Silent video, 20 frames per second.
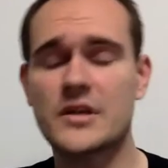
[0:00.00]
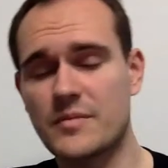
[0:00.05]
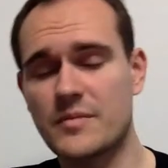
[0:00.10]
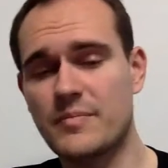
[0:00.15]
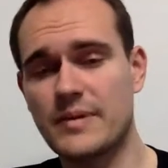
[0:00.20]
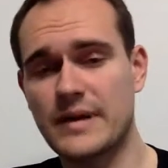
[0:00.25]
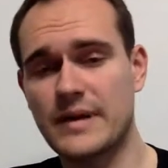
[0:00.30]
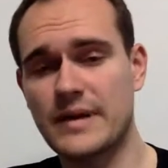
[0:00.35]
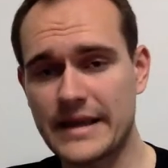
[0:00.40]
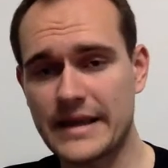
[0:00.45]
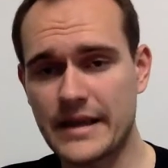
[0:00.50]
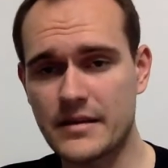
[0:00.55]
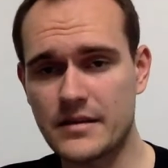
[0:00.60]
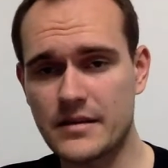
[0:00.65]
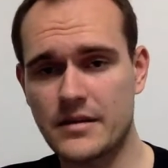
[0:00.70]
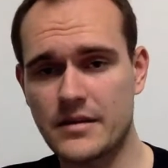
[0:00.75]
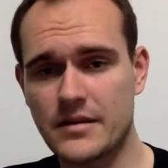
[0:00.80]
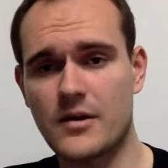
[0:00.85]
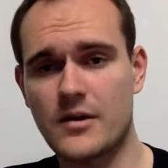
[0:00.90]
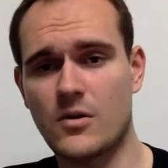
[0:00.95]
plug
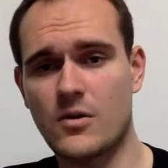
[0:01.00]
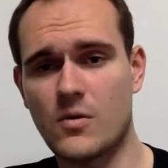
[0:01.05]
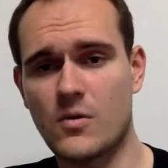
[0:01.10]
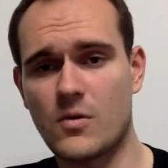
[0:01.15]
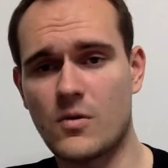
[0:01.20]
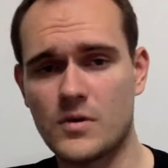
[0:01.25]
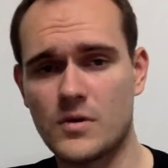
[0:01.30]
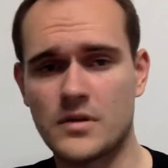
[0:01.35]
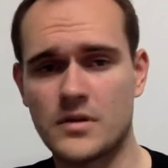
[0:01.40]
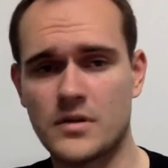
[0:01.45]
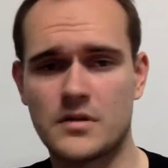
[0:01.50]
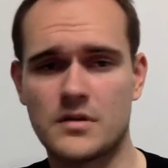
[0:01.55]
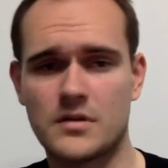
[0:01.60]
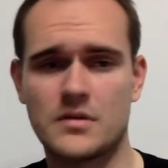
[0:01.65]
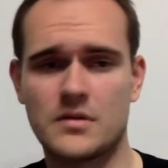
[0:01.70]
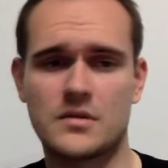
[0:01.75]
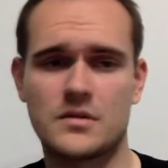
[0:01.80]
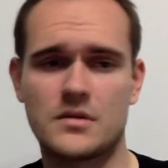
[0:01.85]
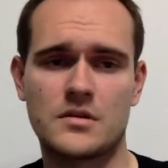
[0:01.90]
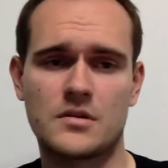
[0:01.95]
in their own
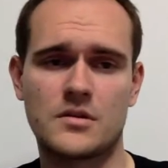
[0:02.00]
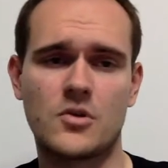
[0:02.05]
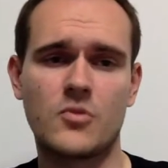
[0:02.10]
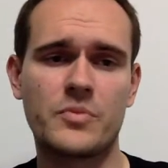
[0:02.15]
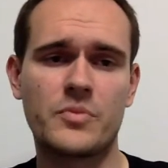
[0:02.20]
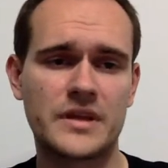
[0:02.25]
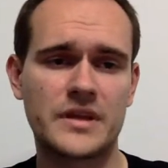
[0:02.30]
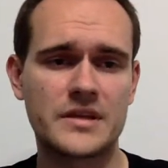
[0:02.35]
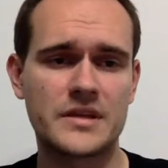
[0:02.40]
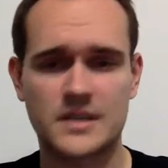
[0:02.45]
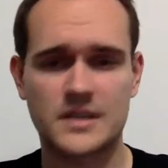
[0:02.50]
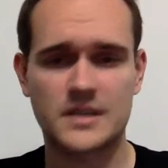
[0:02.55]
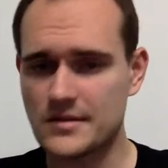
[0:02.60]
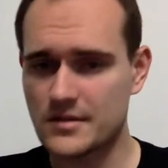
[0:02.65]
OPDS